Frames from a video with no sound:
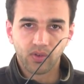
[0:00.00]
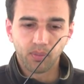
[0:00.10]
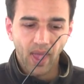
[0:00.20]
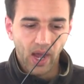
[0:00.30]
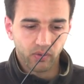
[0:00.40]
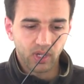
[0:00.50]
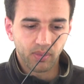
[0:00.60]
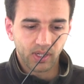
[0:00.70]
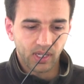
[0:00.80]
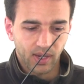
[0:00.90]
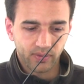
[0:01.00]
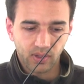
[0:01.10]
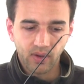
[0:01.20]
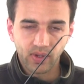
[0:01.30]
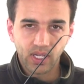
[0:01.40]
battery, but
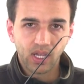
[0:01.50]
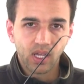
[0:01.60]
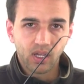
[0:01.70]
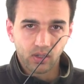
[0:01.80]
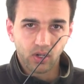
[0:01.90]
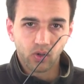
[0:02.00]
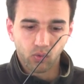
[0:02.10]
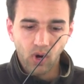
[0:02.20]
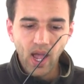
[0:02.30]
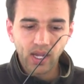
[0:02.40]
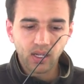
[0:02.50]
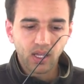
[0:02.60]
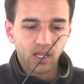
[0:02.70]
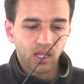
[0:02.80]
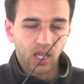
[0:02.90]
after every good run,
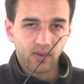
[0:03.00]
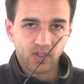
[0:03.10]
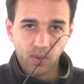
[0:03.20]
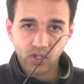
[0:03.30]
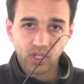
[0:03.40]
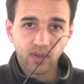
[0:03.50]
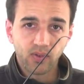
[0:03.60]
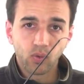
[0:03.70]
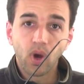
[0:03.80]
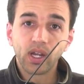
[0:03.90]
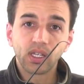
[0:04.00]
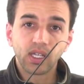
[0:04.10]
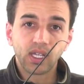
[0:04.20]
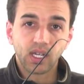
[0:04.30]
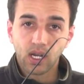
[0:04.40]
especially if you run
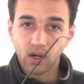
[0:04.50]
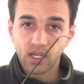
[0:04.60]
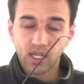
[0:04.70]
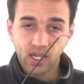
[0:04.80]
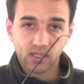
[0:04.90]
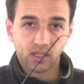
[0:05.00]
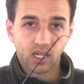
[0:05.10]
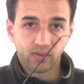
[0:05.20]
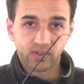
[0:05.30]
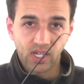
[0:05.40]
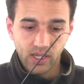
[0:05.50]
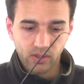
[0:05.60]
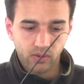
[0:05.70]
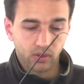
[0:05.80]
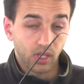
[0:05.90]
in an area that has a lot of
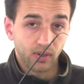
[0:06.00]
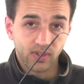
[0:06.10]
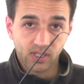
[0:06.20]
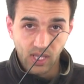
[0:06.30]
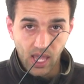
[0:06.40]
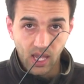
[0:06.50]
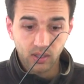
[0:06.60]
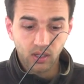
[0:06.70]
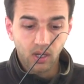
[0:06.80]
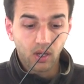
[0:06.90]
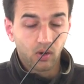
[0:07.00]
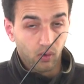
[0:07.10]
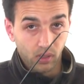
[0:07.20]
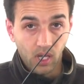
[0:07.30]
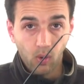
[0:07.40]
dust or a lot of sand
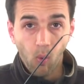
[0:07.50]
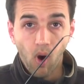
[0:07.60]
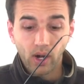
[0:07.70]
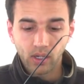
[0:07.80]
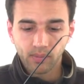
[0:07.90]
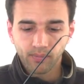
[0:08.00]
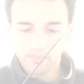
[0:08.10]
or a lot of water.